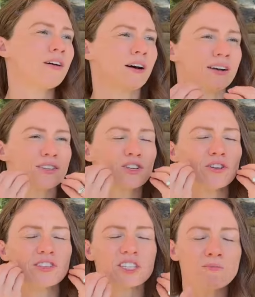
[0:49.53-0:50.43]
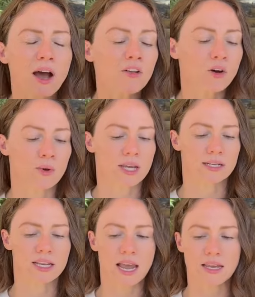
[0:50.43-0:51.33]
a certain smell that we can
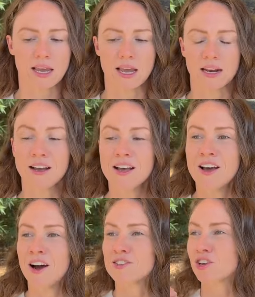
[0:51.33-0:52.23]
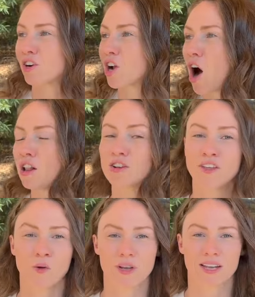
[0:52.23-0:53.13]
take in, a certain color
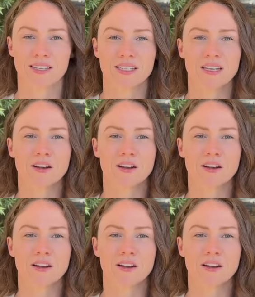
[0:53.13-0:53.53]
that we can see.